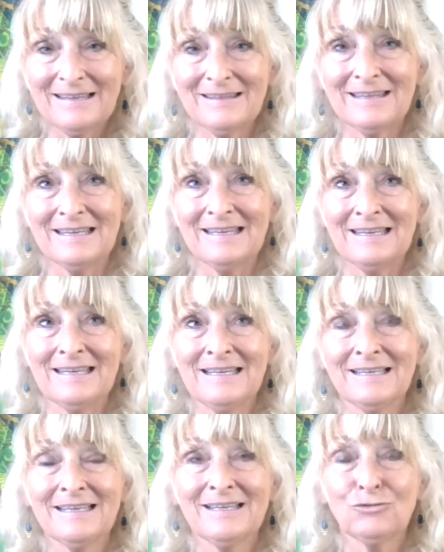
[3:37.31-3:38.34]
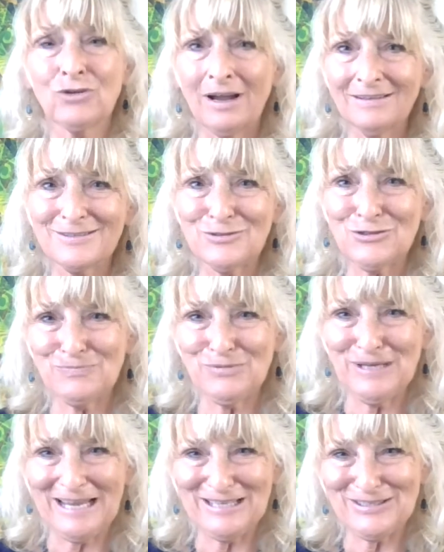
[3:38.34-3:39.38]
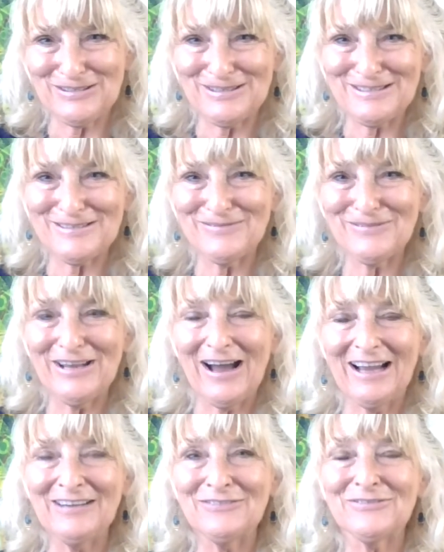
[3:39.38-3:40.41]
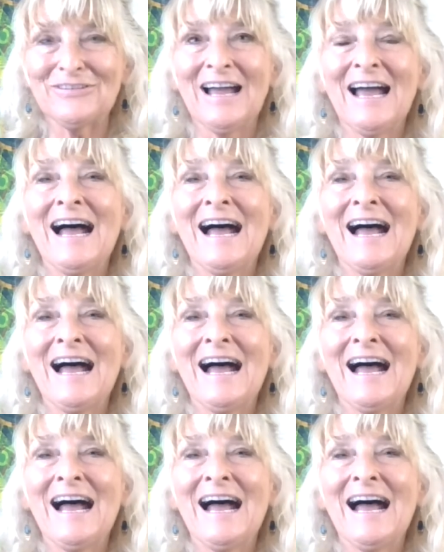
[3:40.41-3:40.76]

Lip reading: the trials and tribulations of life,